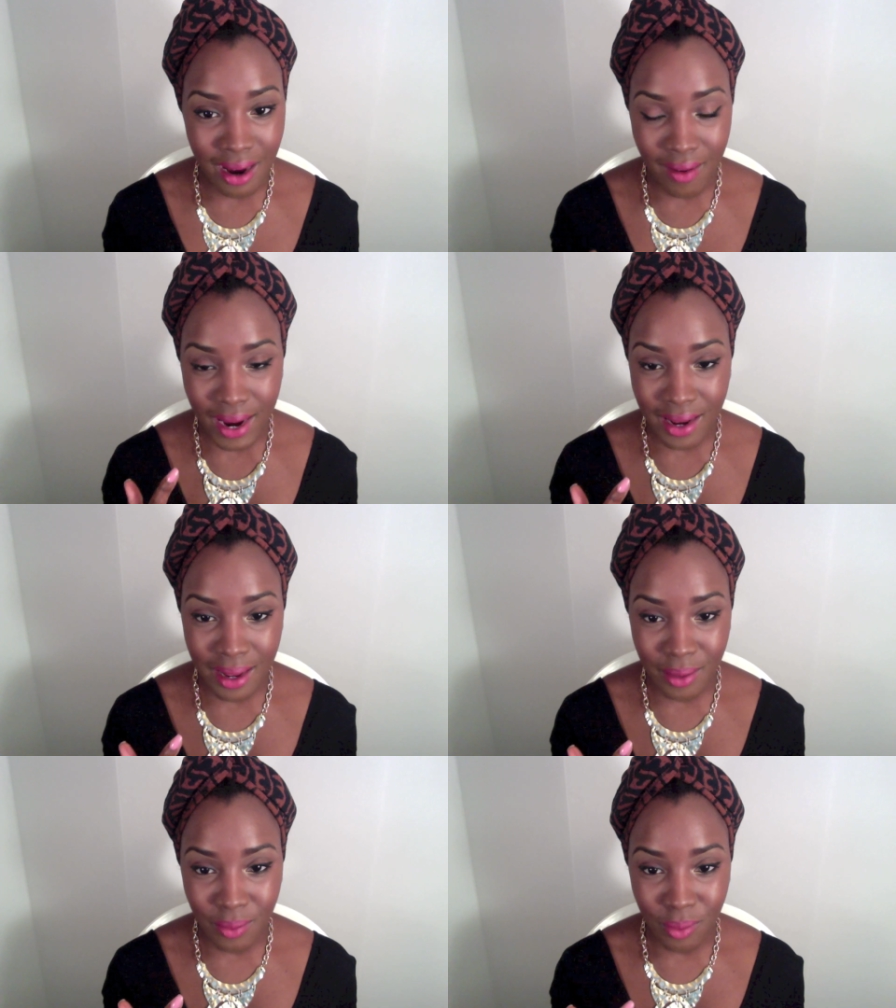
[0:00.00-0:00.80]
All right,
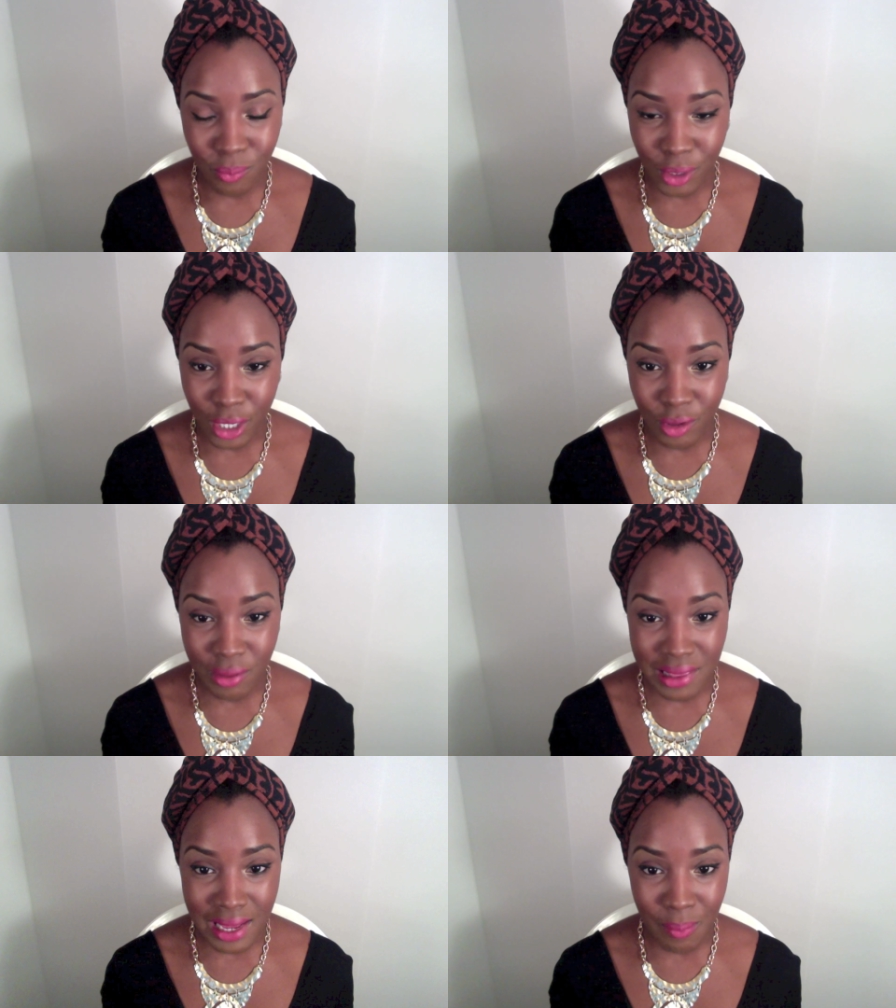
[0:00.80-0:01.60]
I'm going to do
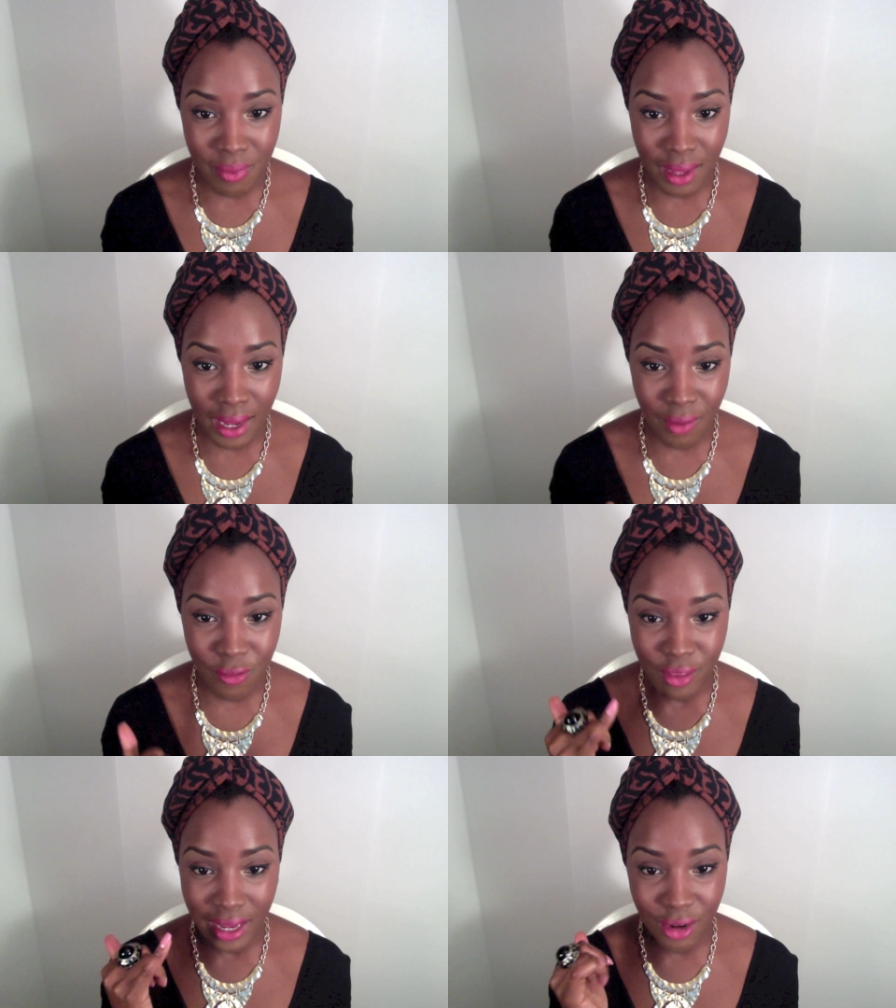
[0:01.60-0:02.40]
the same thing
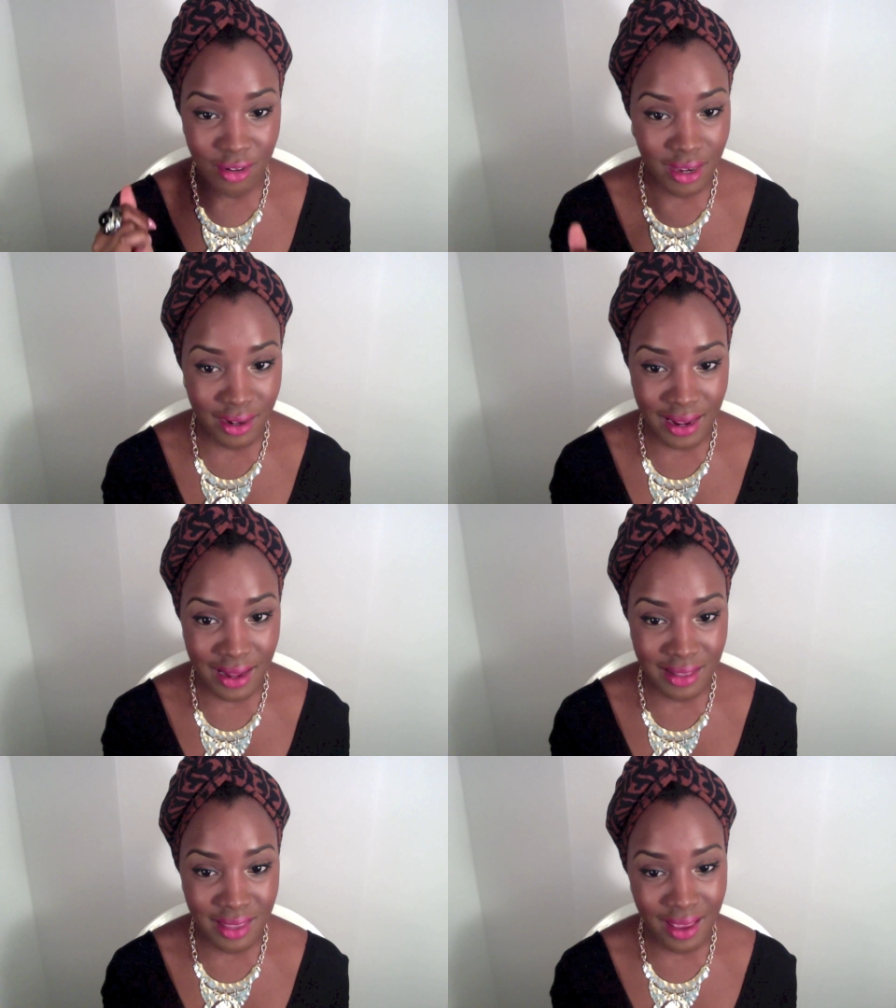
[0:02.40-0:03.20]
for the inner tear
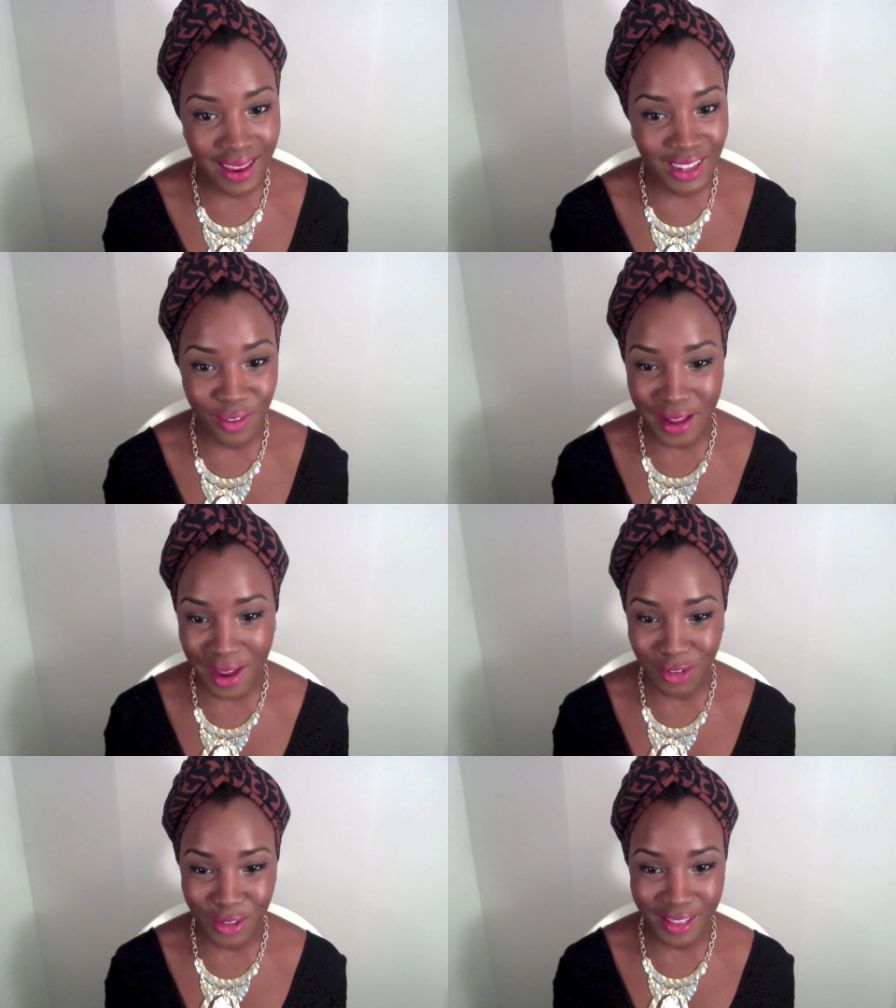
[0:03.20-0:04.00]
duct, and you'll
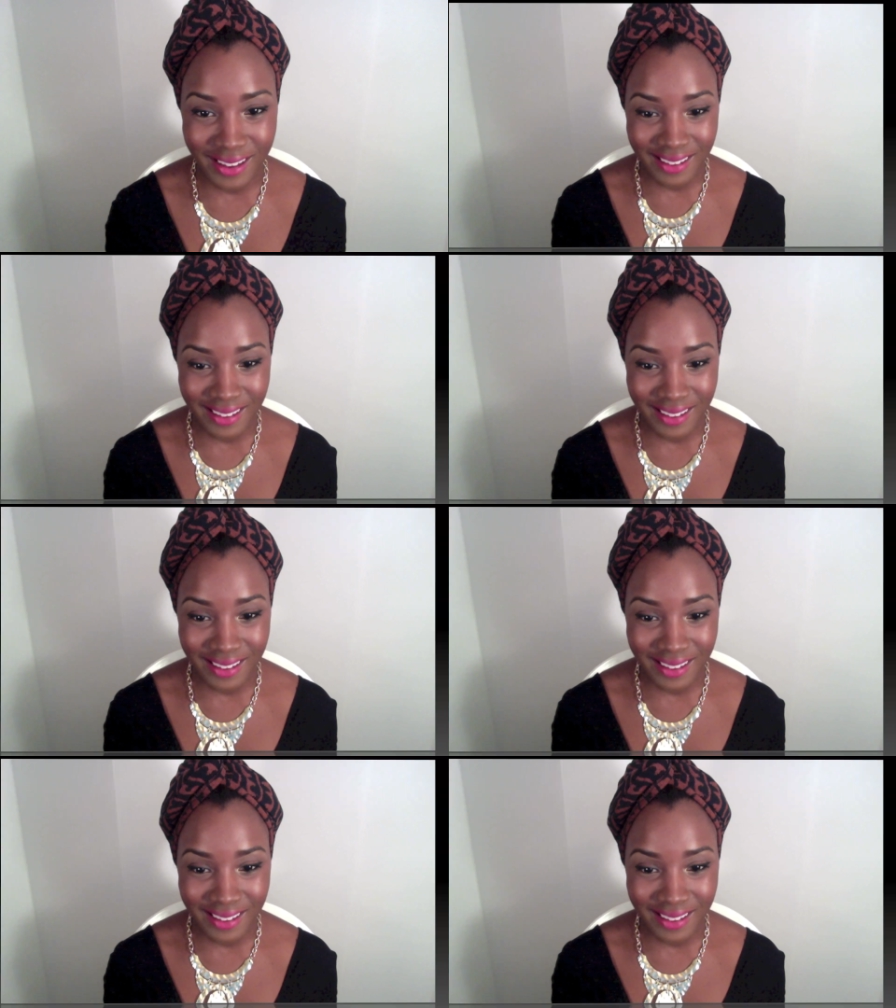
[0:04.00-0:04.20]
have your look.